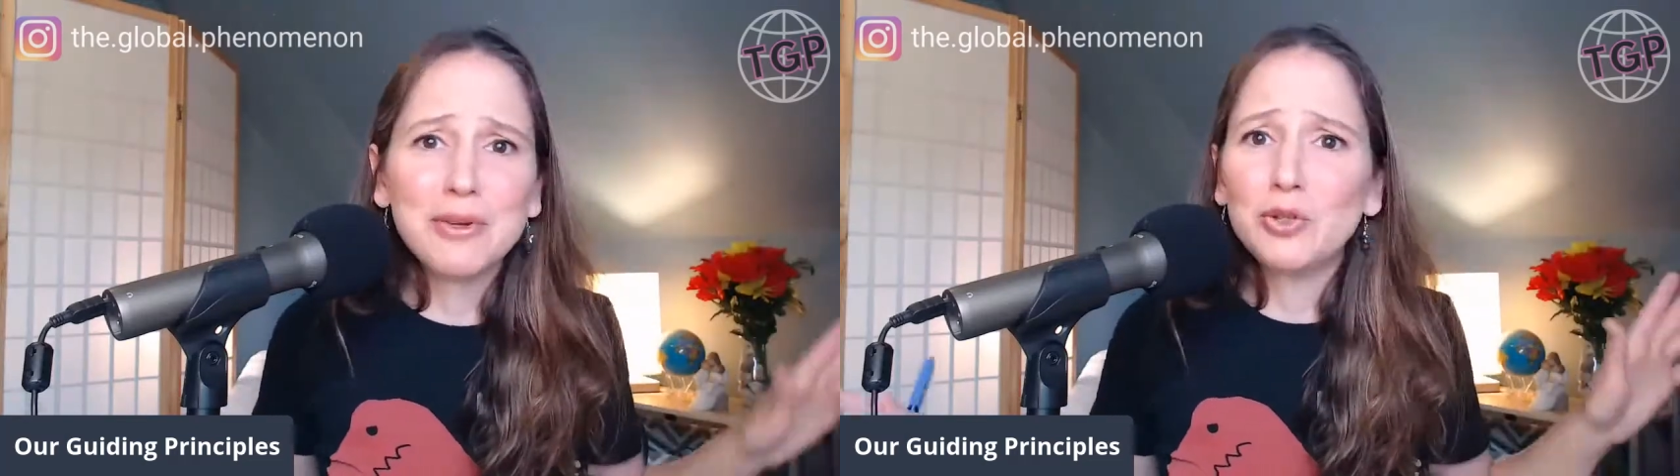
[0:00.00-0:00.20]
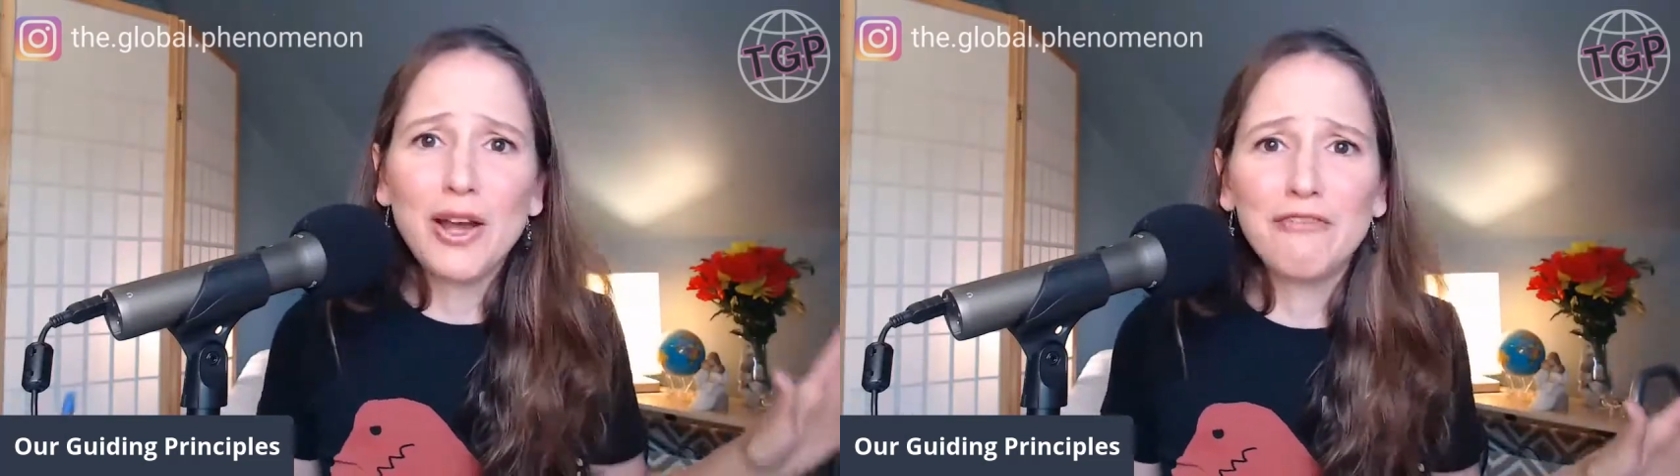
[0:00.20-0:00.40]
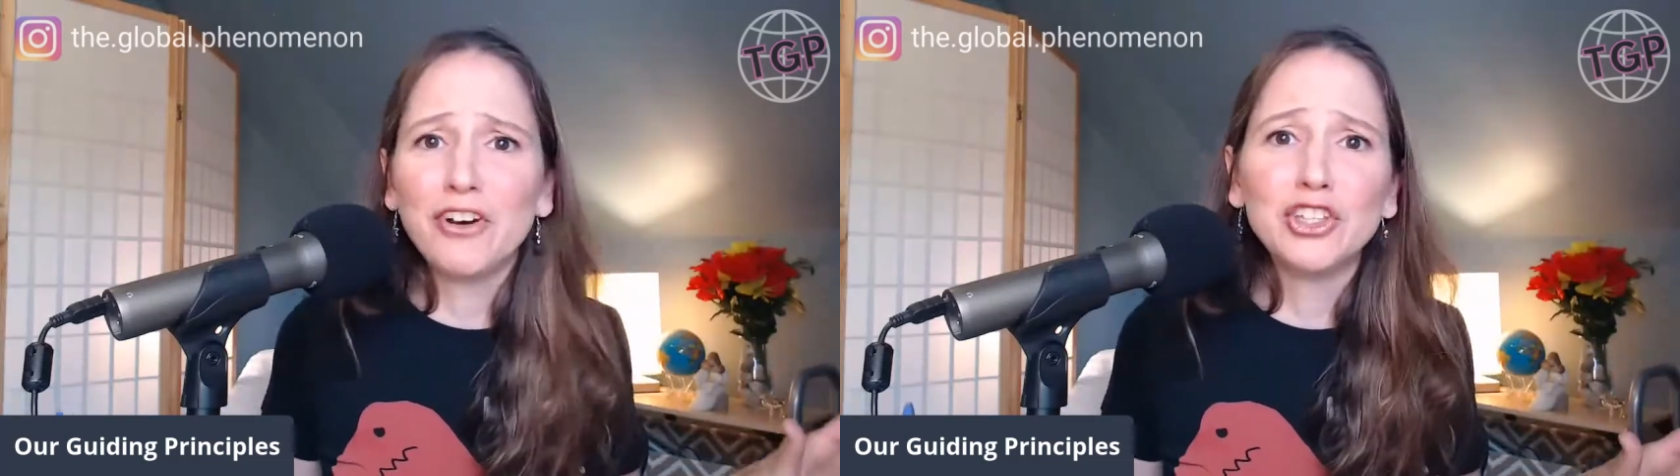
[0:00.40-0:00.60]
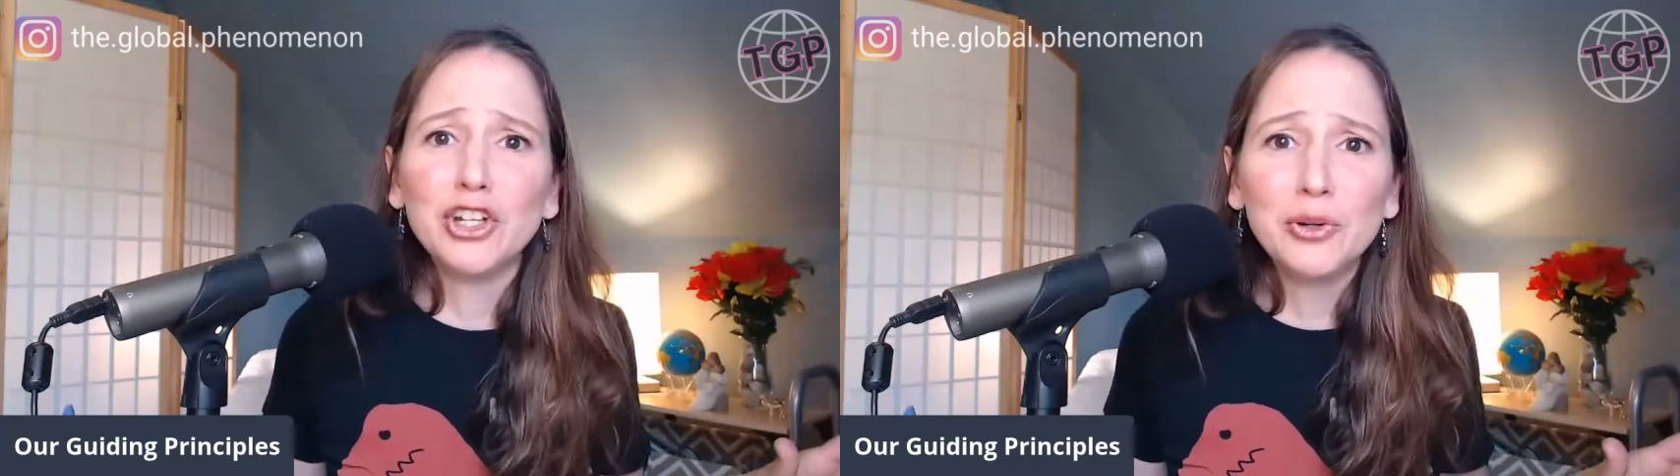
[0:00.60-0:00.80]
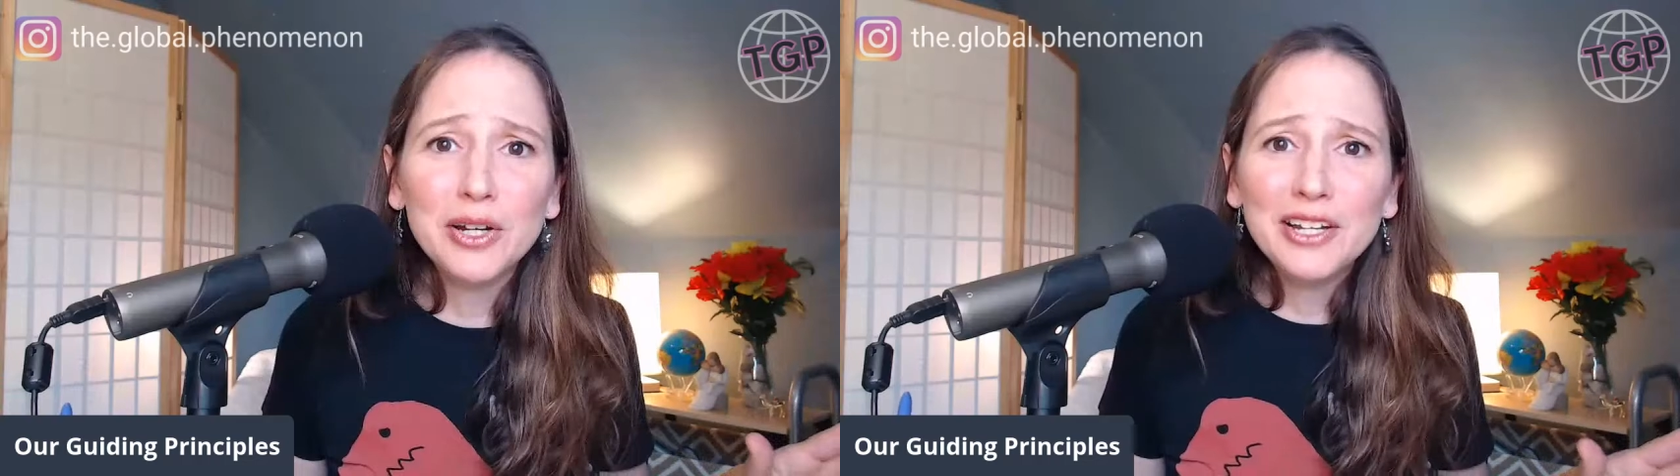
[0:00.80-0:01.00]
to have
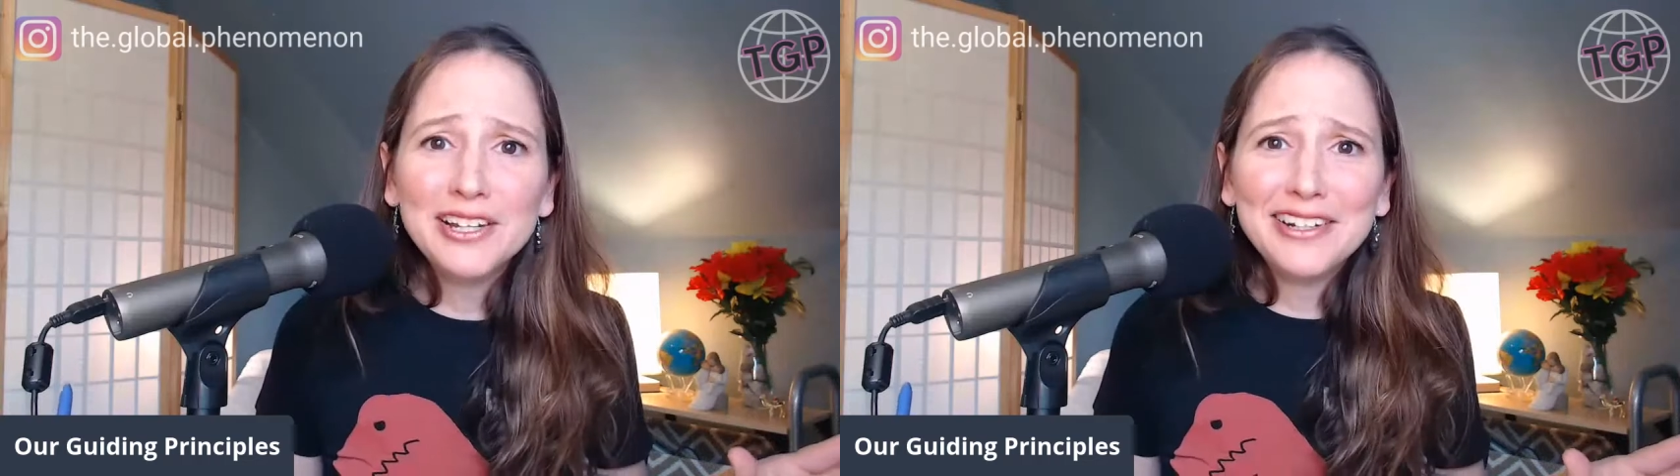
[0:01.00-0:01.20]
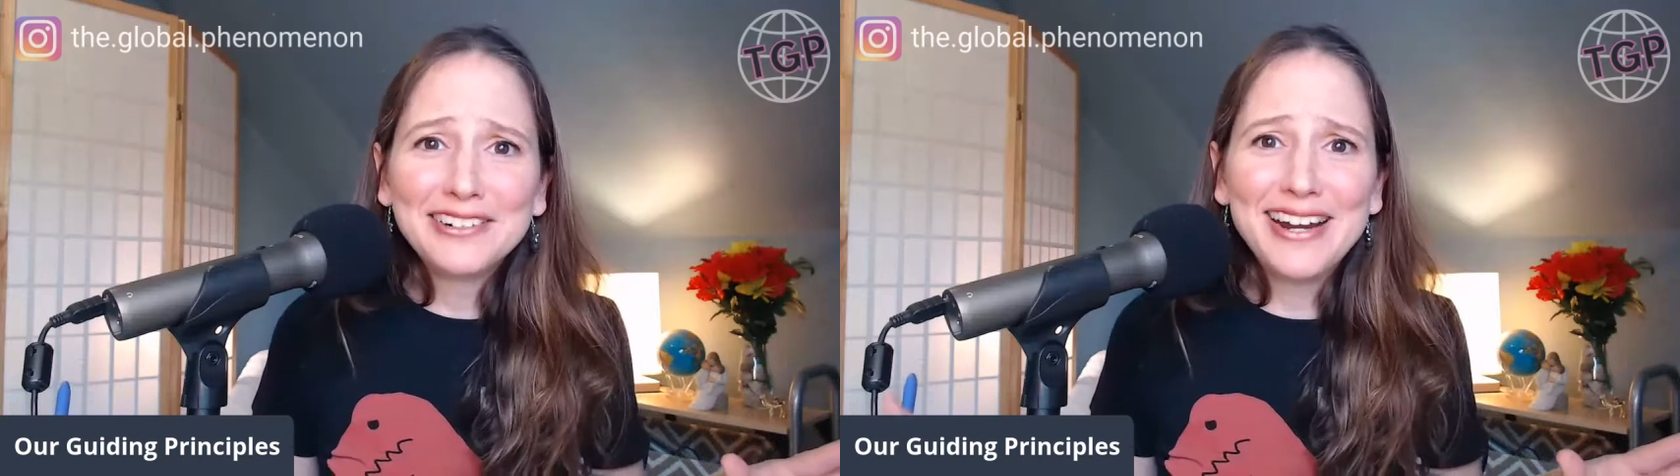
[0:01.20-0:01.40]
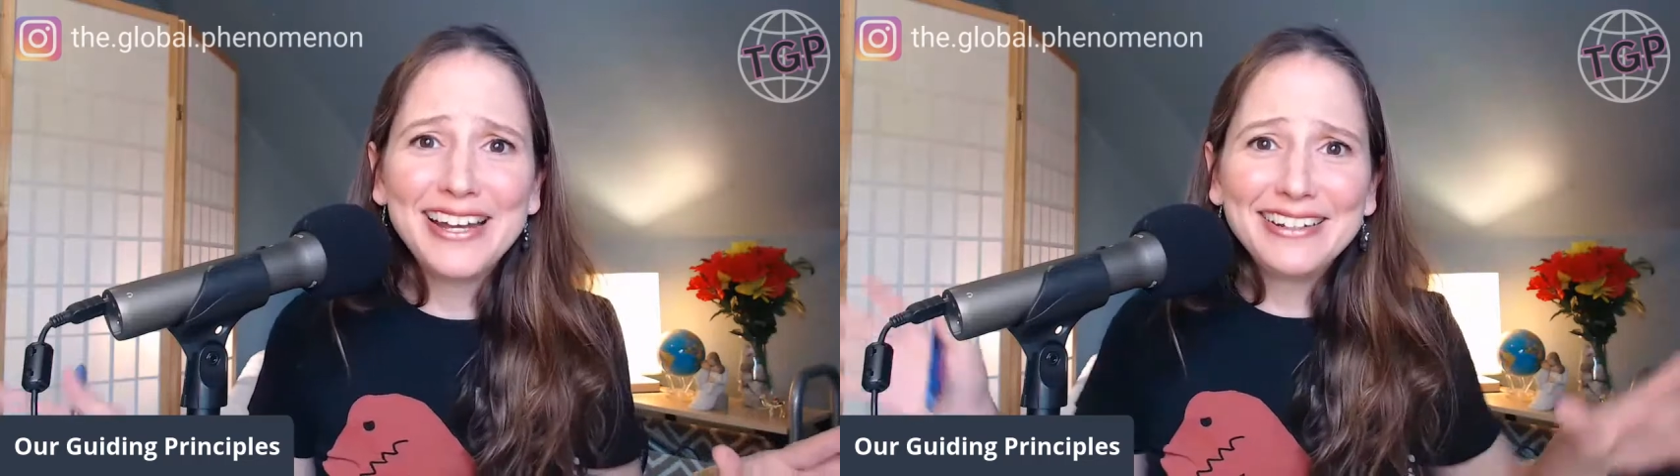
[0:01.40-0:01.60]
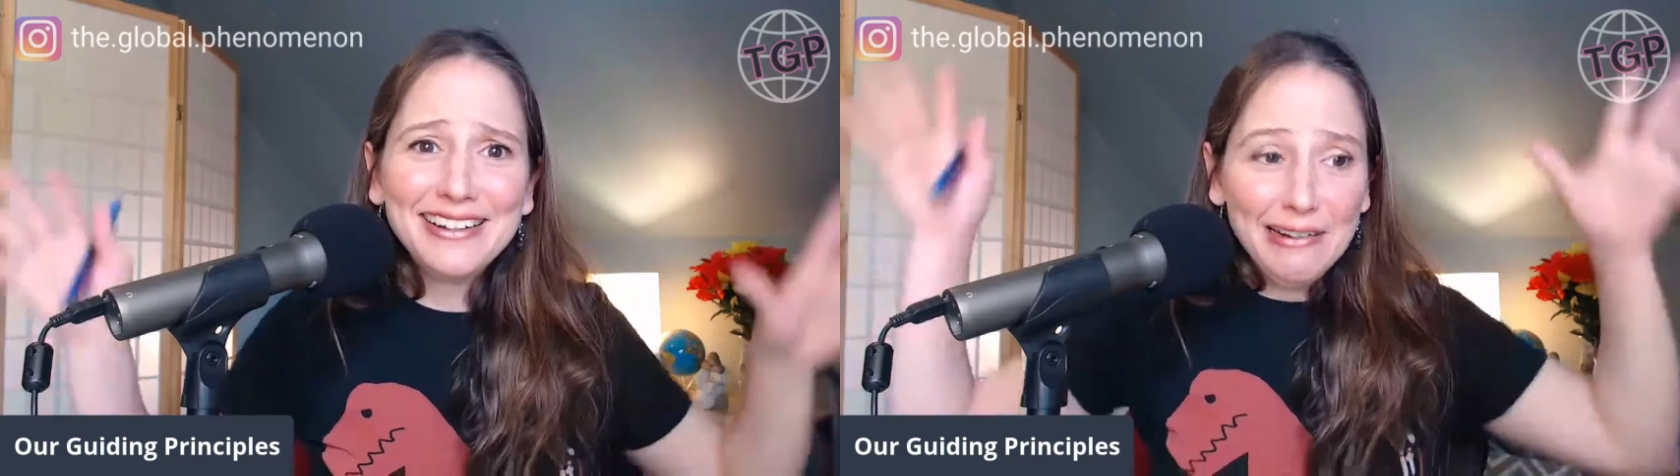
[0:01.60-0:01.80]
fondue, right?